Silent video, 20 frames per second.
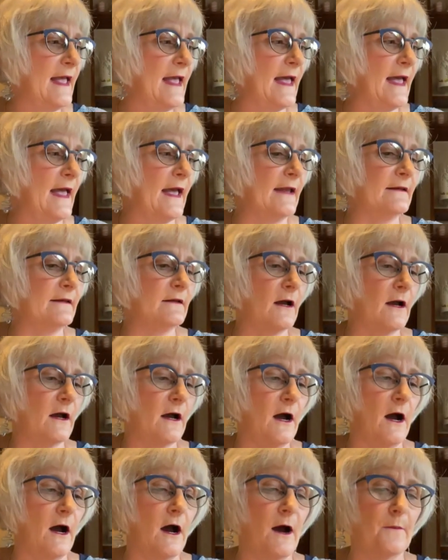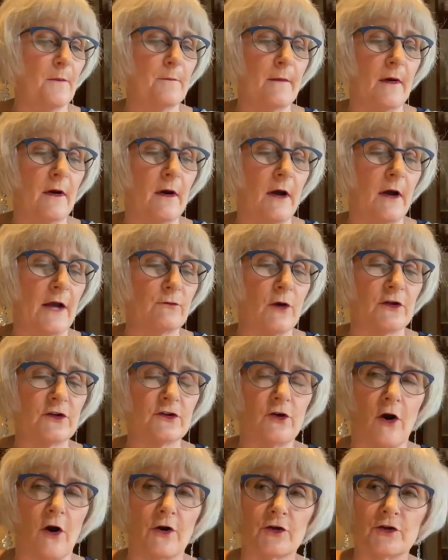And um, I wrote an
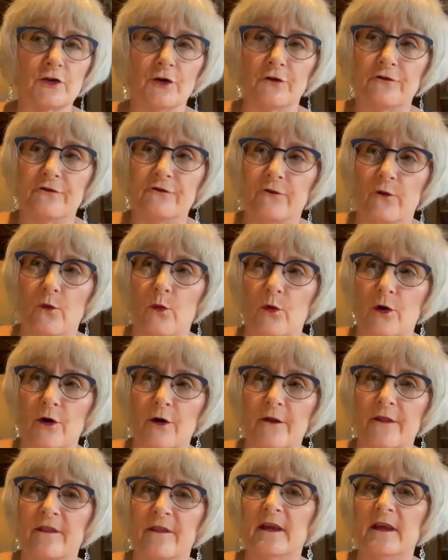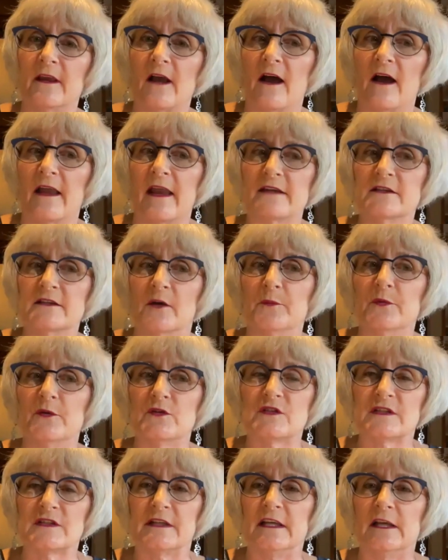article for the
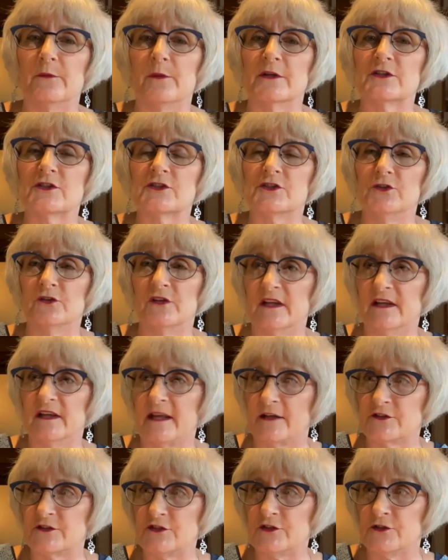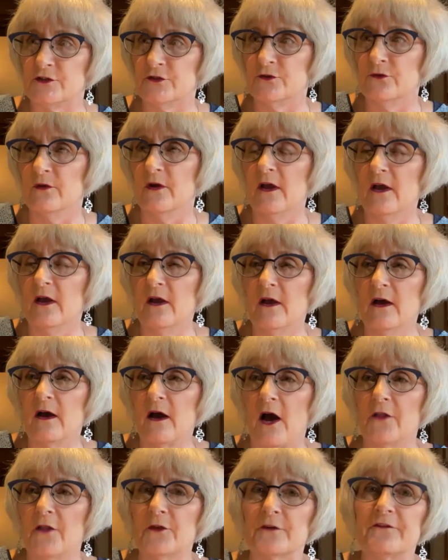IAWC, which you can get to
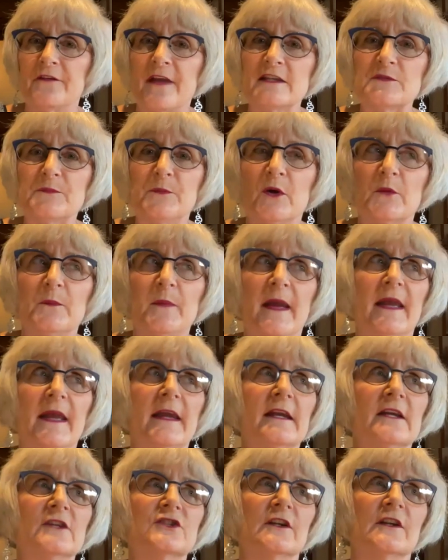on their Facebook page.